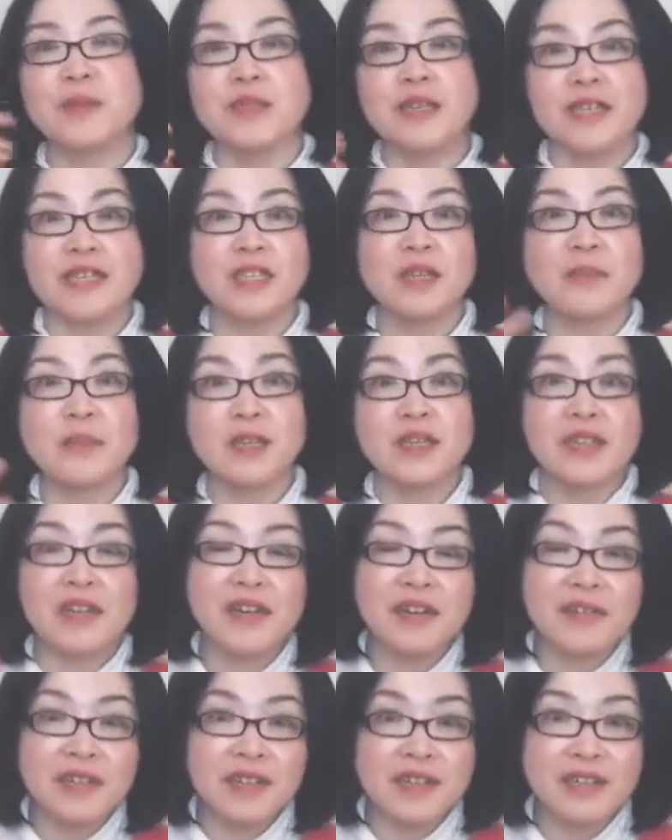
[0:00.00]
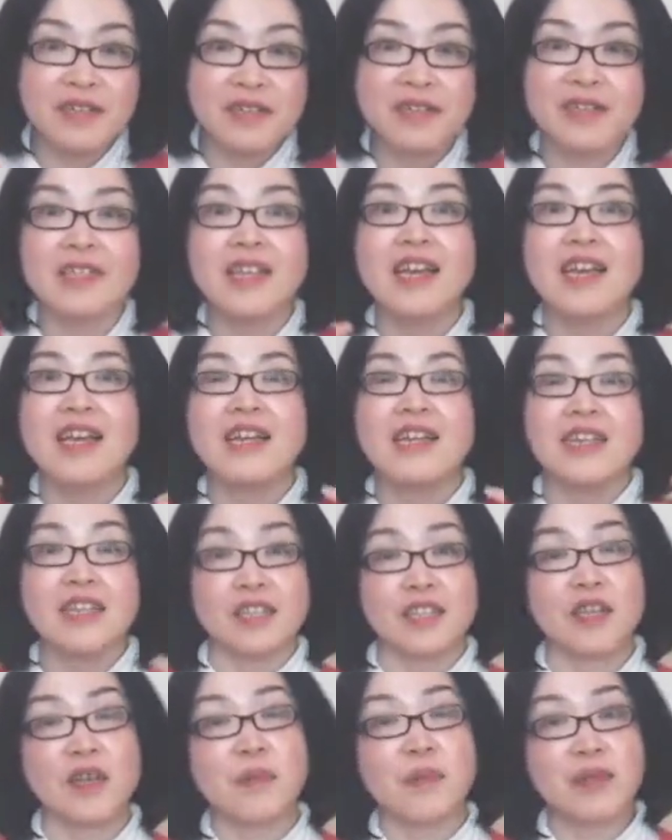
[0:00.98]

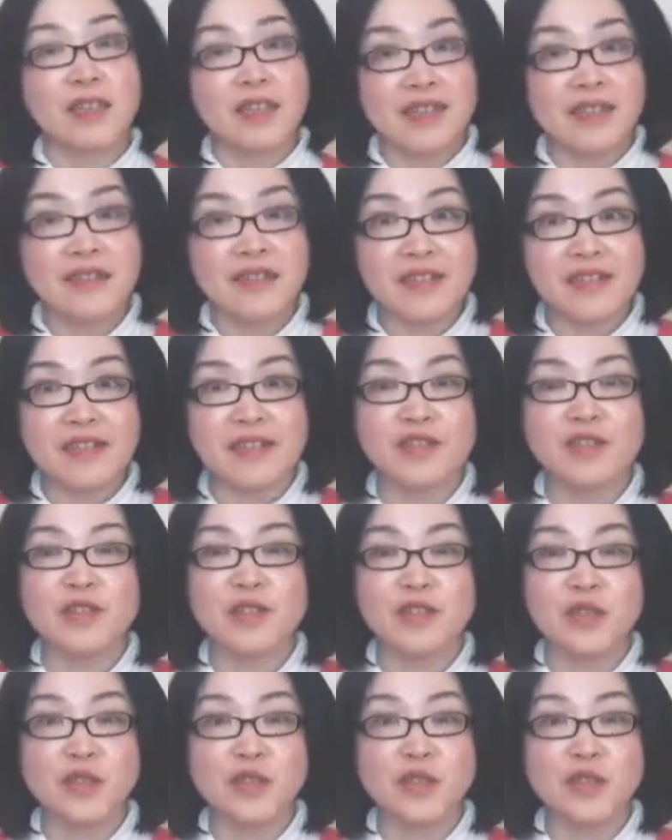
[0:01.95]
listening materials